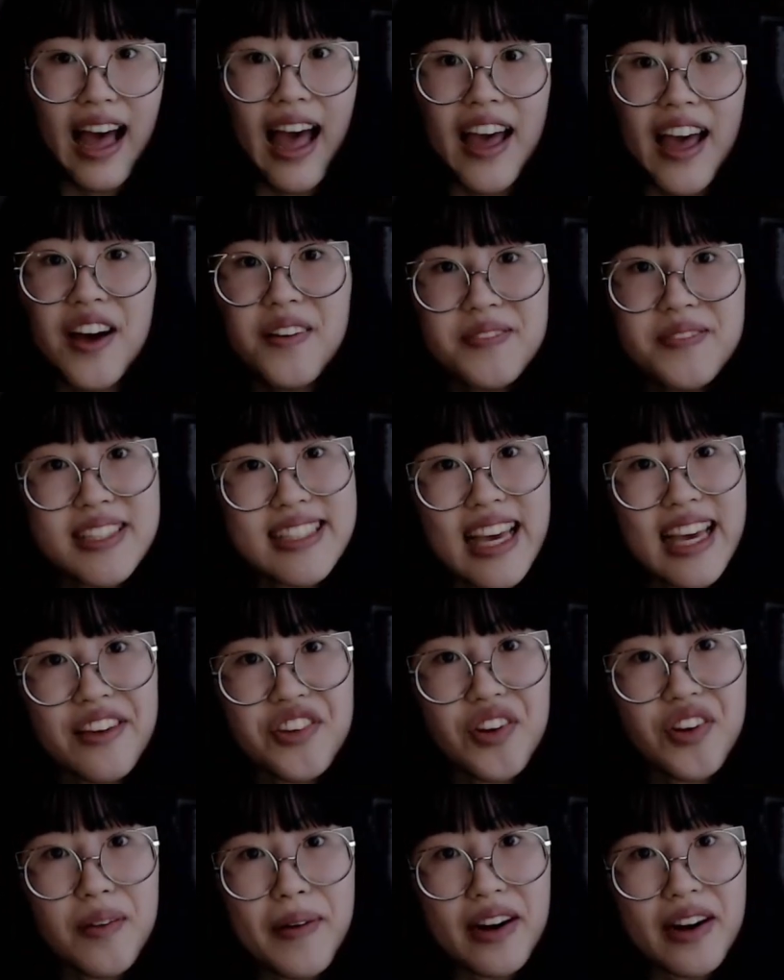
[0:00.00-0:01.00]
I hope this gave
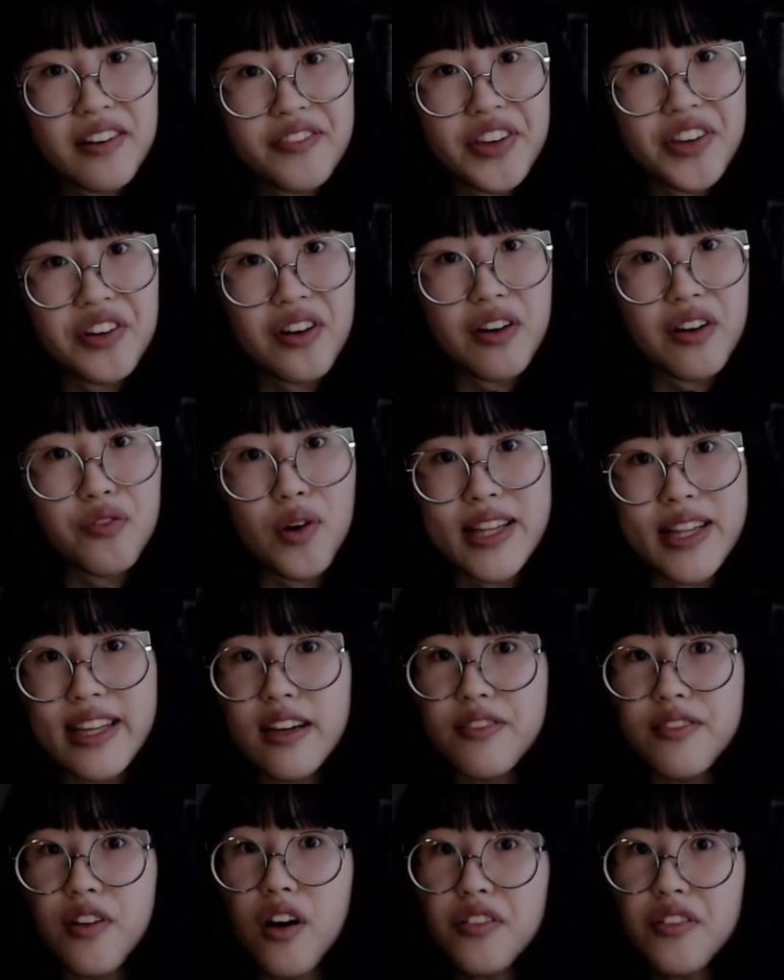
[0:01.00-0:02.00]
you a better view of what the
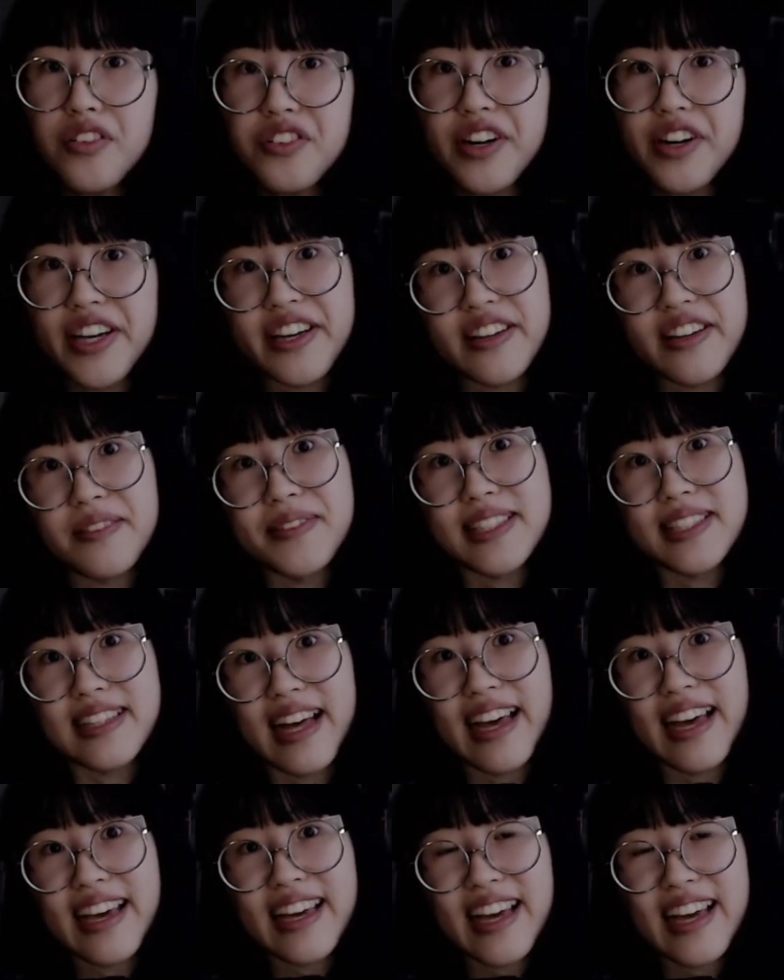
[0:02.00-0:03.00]
Evolve curriculum is
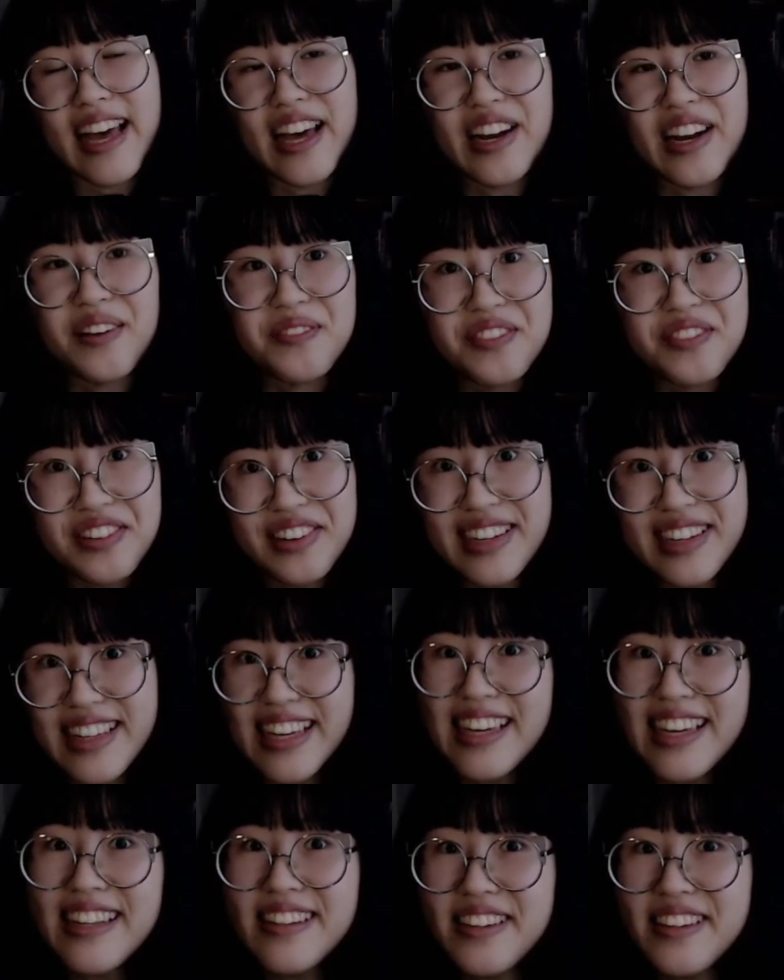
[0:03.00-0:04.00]
like, and I'm
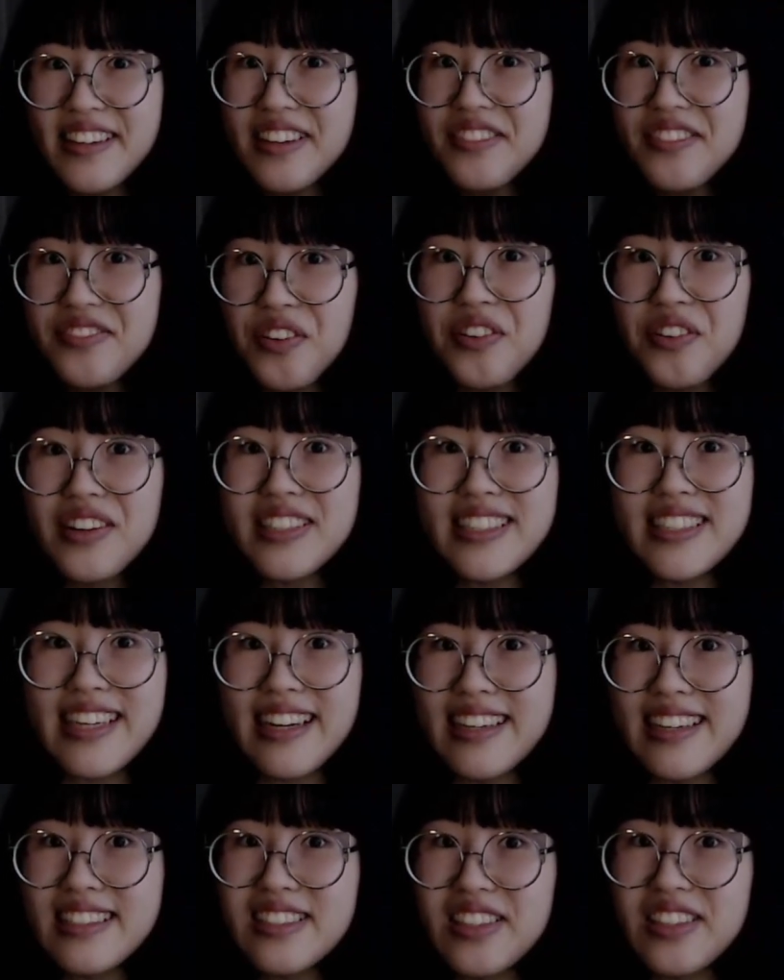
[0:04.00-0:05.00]
really looking forward to
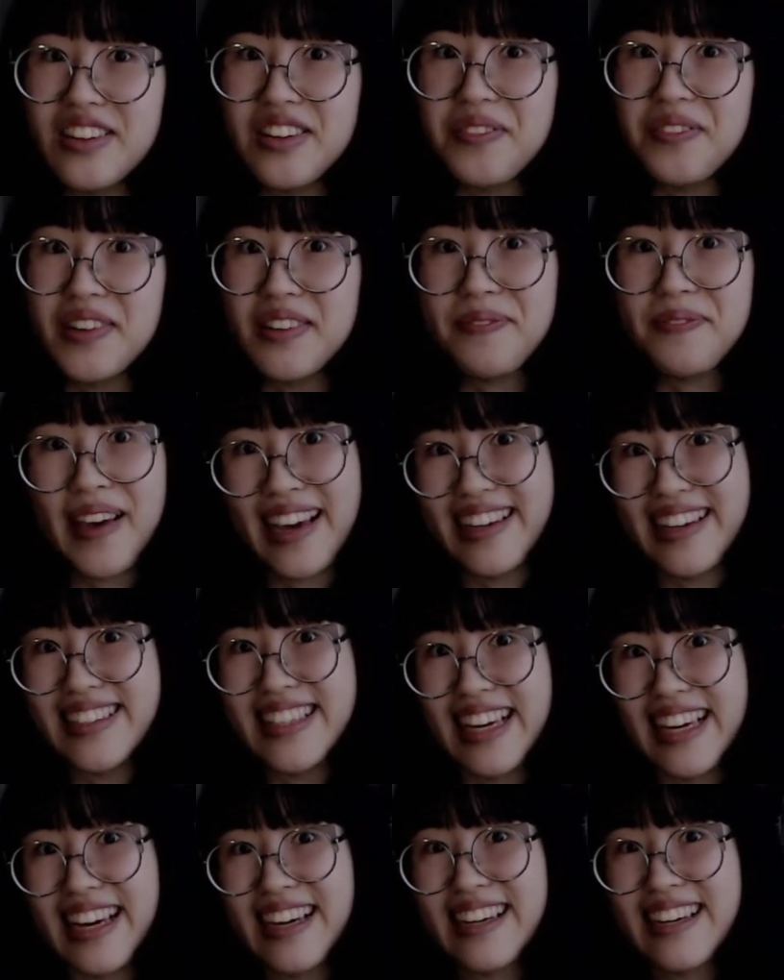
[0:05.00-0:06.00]
getting started with
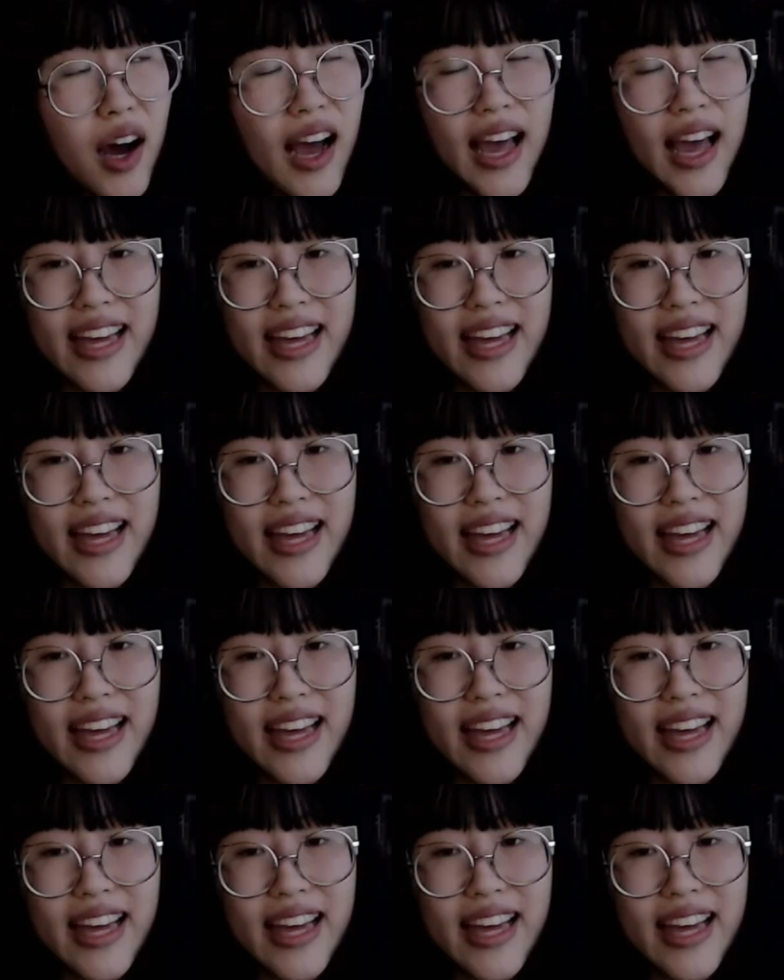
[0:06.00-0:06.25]
painting.